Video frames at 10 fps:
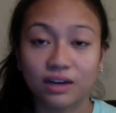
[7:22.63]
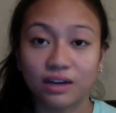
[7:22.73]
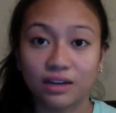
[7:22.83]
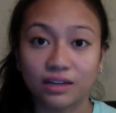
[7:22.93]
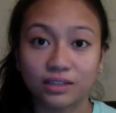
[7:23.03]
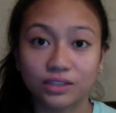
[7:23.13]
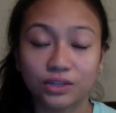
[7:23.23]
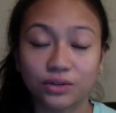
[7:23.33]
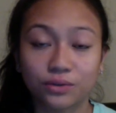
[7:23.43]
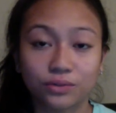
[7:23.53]

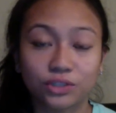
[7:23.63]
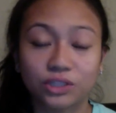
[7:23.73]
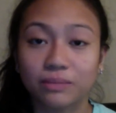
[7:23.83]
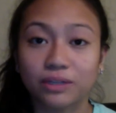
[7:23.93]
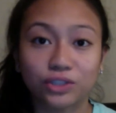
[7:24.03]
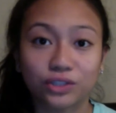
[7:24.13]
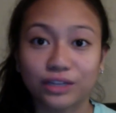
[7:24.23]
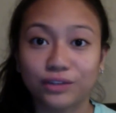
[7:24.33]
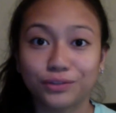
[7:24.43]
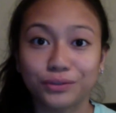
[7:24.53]
So just make sure
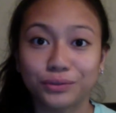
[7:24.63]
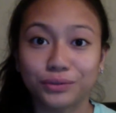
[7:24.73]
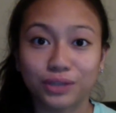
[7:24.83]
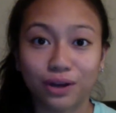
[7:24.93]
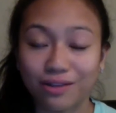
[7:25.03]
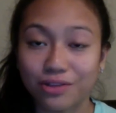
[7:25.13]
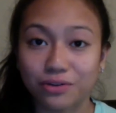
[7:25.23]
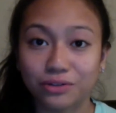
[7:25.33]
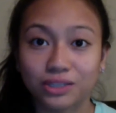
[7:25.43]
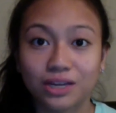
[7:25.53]
that you use all
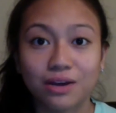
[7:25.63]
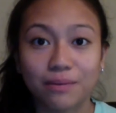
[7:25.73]
those